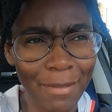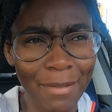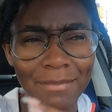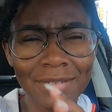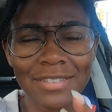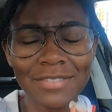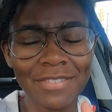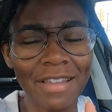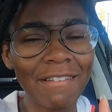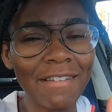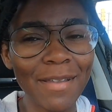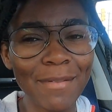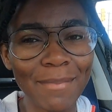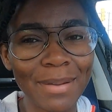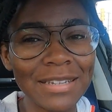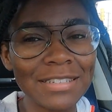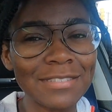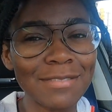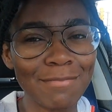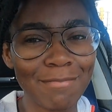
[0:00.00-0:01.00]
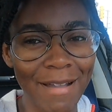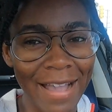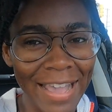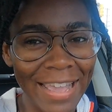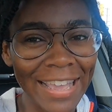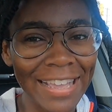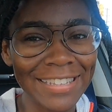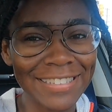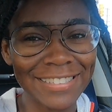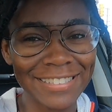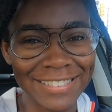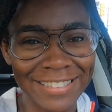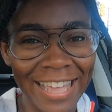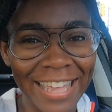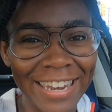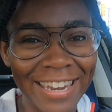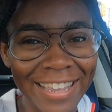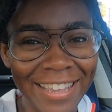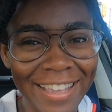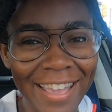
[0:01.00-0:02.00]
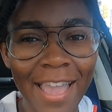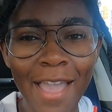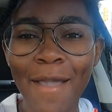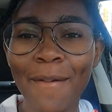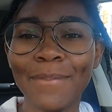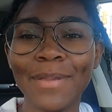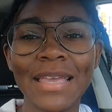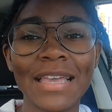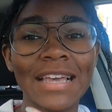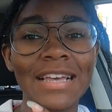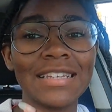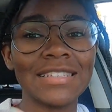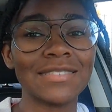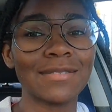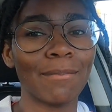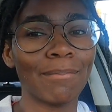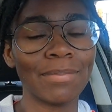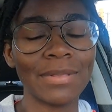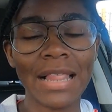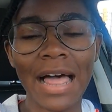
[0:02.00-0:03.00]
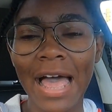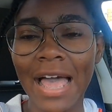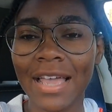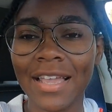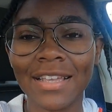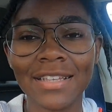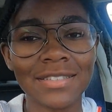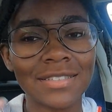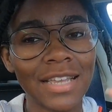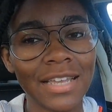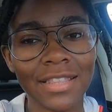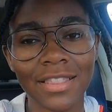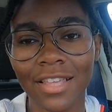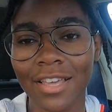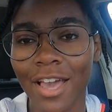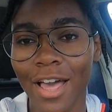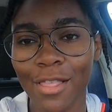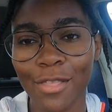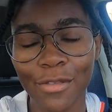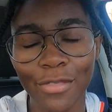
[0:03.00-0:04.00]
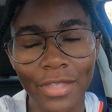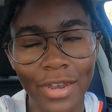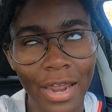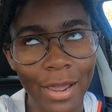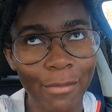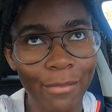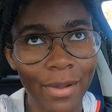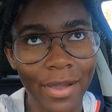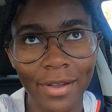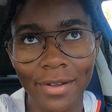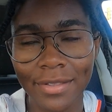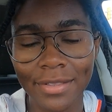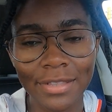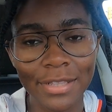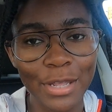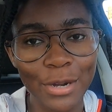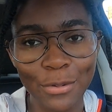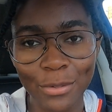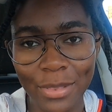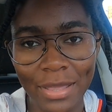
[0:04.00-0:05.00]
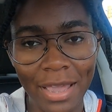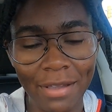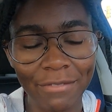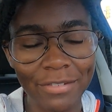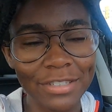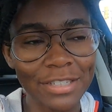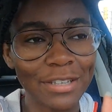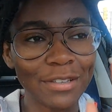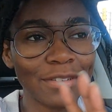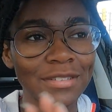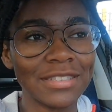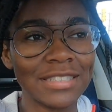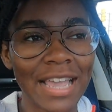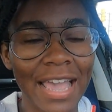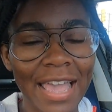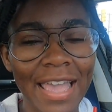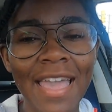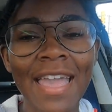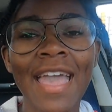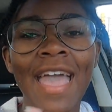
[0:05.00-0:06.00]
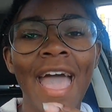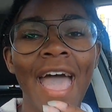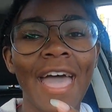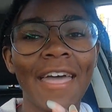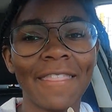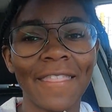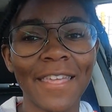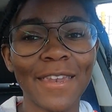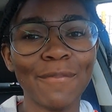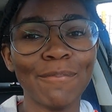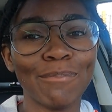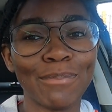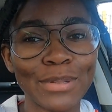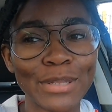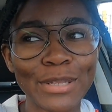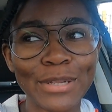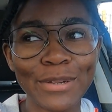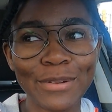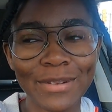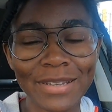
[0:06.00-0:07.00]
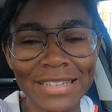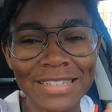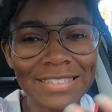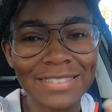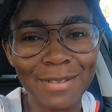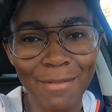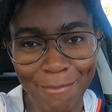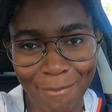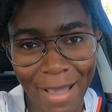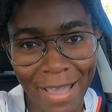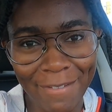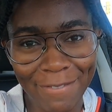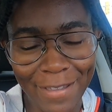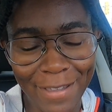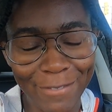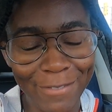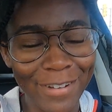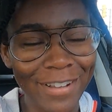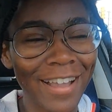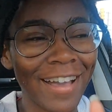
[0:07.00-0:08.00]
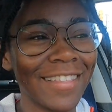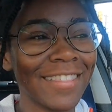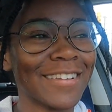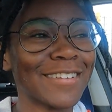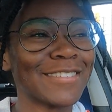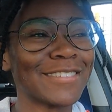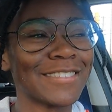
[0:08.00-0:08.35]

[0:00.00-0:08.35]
It was very much my aesthetic because black is like the color that I wear literally every single day, and then blue is my favorite color.